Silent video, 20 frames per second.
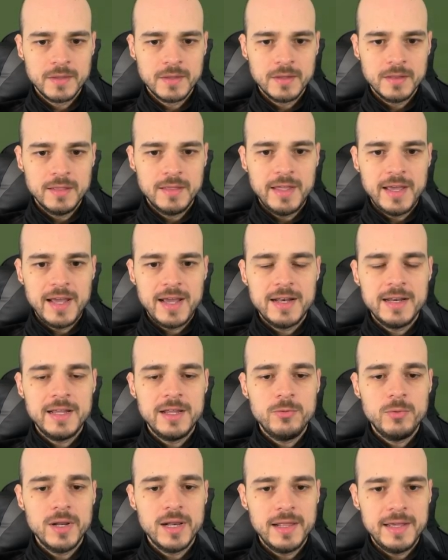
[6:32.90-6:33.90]
Then he
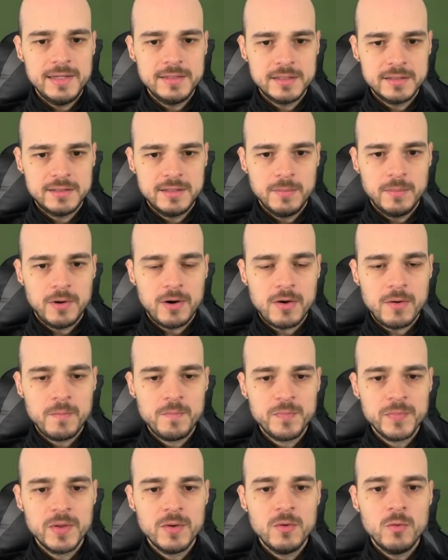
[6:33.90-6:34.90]
releases the ball.
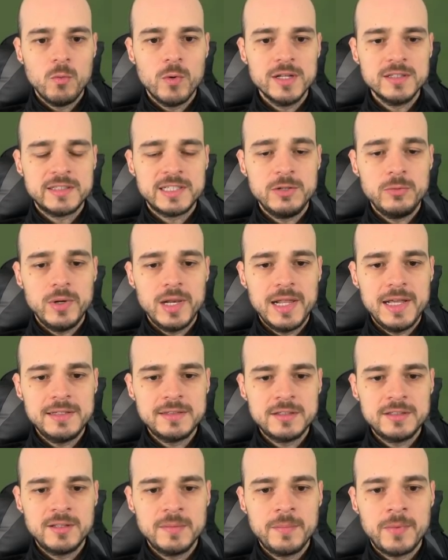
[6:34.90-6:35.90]
Once he
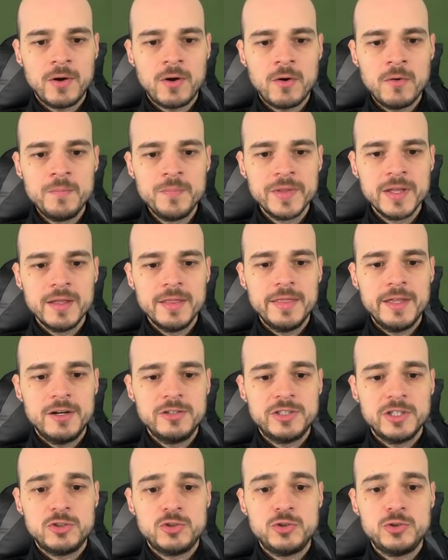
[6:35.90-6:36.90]
releases the ball,
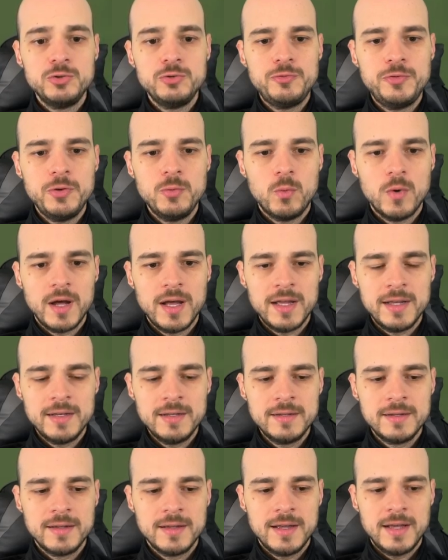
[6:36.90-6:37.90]
there's a 2v1
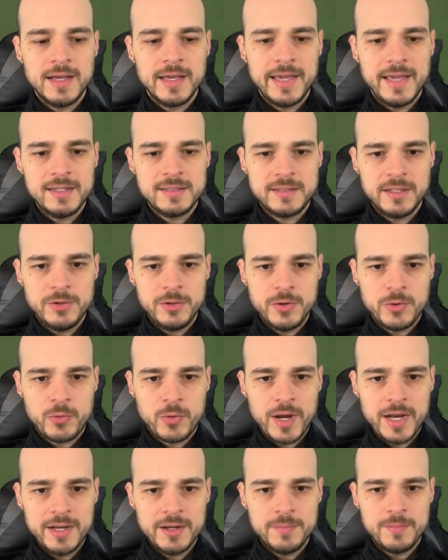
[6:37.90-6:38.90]
against the
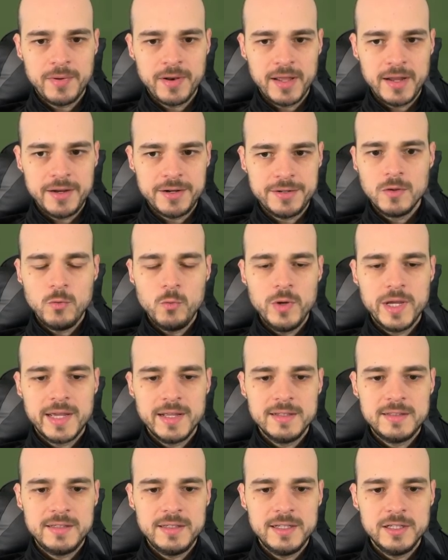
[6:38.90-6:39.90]
Ukrainian player. We
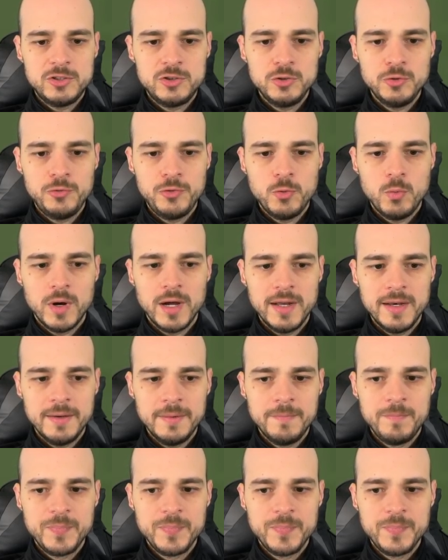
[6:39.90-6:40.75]
can see the 2v1.